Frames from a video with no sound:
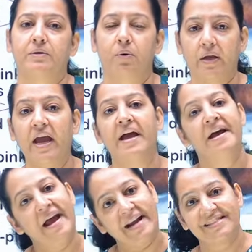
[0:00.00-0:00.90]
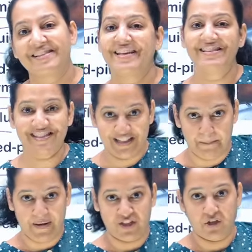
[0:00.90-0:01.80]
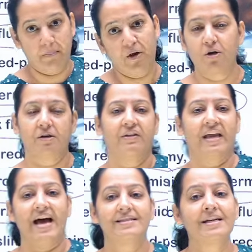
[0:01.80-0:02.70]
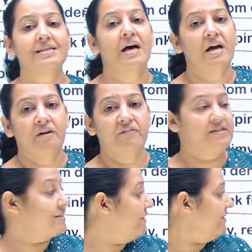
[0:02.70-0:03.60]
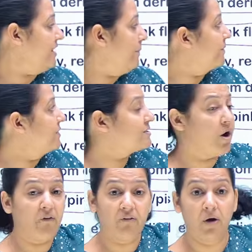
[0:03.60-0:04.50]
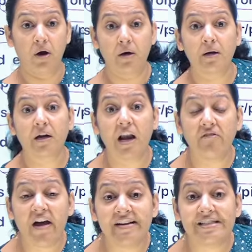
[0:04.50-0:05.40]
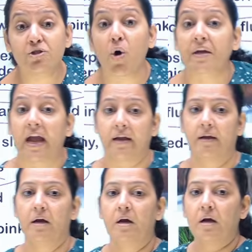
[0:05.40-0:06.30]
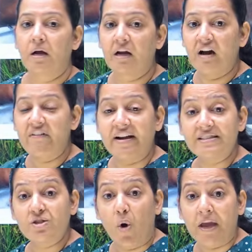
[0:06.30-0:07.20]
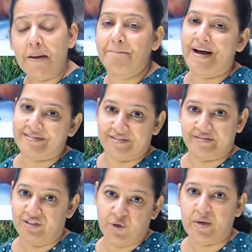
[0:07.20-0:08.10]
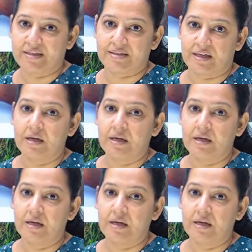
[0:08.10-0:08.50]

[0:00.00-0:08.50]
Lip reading: Okay. And skin slippage because of the gases, which is giving the appearance of glove and stocking pattern, you can say.